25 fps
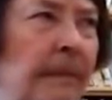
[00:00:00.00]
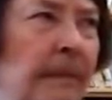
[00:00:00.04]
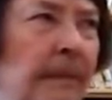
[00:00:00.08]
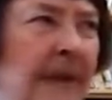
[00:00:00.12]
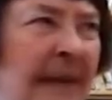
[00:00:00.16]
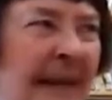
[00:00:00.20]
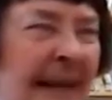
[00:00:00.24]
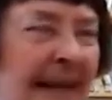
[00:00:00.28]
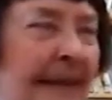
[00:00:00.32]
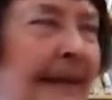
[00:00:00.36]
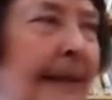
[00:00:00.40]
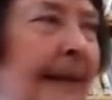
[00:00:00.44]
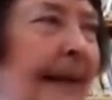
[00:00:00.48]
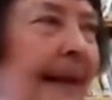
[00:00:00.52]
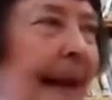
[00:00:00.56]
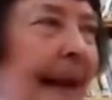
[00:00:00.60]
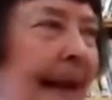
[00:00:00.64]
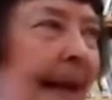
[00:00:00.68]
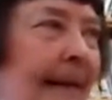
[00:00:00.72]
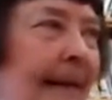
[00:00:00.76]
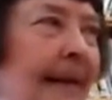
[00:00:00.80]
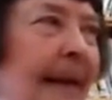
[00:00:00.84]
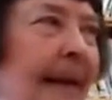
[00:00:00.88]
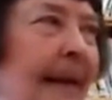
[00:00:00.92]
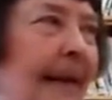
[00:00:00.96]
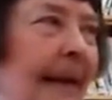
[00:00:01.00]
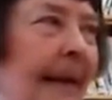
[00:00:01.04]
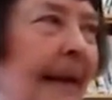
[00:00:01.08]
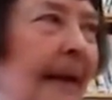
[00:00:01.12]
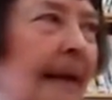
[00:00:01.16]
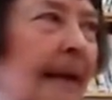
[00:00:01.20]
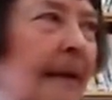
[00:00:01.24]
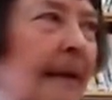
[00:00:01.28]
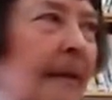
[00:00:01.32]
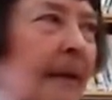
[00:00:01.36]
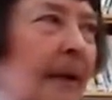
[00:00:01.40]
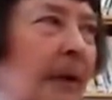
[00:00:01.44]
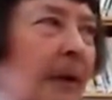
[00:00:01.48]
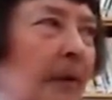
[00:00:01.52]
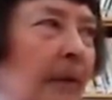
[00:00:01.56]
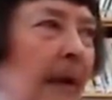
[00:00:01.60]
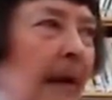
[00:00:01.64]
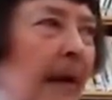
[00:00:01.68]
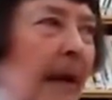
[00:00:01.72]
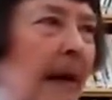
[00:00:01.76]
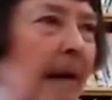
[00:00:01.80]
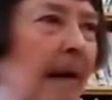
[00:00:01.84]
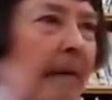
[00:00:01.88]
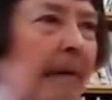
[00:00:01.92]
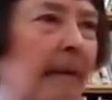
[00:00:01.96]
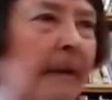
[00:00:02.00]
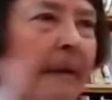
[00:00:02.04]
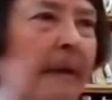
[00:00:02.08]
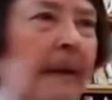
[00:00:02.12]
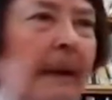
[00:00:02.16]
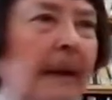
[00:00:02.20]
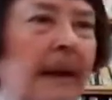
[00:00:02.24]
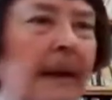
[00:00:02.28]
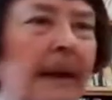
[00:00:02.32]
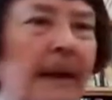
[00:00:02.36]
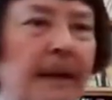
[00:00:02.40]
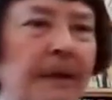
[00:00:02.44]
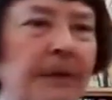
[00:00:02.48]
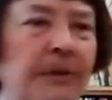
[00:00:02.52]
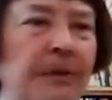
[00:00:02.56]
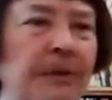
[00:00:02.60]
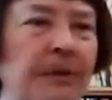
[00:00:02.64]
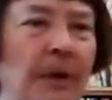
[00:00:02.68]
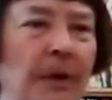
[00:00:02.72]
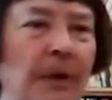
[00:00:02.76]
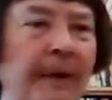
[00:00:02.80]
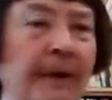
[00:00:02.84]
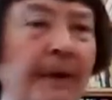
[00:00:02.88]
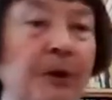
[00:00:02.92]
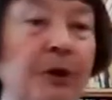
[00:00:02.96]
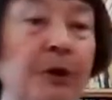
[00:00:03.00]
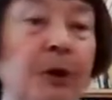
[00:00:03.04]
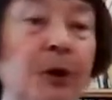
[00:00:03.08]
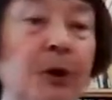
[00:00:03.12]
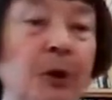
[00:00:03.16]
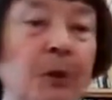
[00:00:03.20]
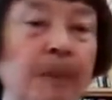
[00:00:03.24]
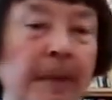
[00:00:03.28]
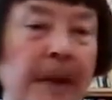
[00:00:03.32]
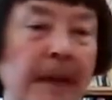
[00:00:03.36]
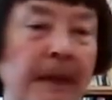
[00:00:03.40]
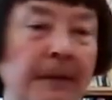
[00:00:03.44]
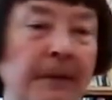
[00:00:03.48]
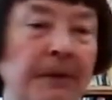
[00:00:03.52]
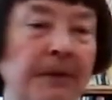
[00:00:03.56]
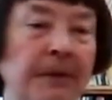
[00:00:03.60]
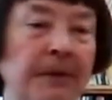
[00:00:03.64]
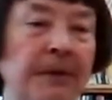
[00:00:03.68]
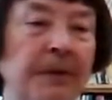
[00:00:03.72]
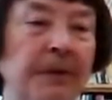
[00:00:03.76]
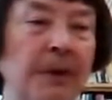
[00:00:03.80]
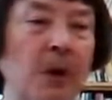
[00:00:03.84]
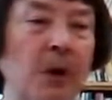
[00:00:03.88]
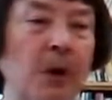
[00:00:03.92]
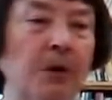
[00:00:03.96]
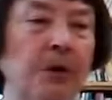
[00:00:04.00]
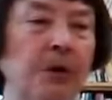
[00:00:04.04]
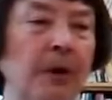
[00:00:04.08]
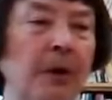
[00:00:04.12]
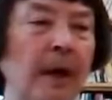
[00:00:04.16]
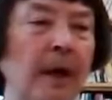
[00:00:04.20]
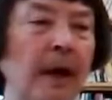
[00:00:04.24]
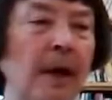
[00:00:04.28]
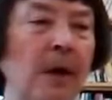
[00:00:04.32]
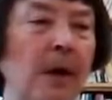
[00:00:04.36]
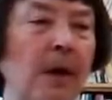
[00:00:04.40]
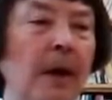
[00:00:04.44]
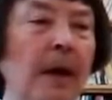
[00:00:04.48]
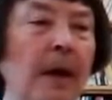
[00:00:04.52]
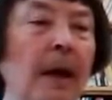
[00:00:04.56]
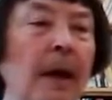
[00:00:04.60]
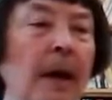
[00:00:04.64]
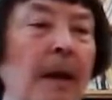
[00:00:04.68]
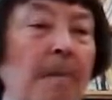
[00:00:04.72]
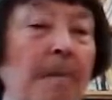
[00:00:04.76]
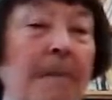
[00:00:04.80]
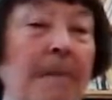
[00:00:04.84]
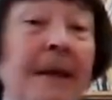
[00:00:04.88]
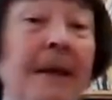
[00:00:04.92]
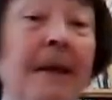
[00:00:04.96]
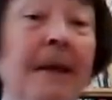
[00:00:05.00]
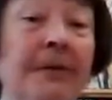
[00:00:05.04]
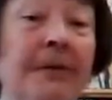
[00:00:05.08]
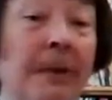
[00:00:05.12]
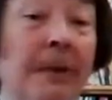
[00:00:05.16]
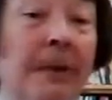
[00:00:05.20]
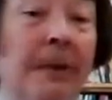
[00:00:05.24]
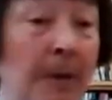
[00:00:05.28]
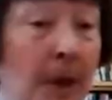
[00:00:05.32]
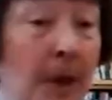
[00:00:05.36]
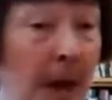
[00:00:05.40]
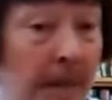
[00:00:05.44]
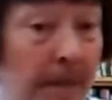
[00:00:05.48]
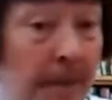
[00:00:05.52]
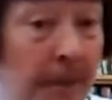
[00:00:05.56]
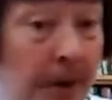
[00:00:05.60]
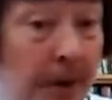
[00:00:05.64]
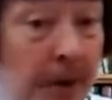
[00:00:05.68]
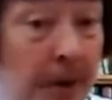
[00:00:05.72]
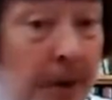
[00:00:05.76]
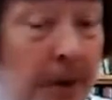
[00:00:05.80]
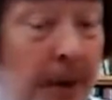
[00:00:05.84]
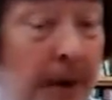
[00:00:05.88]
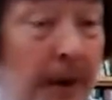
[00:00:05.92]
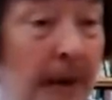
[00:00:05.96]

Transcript: 60 days, I think, the green arrow. So that's 2 months. So July, middle of September,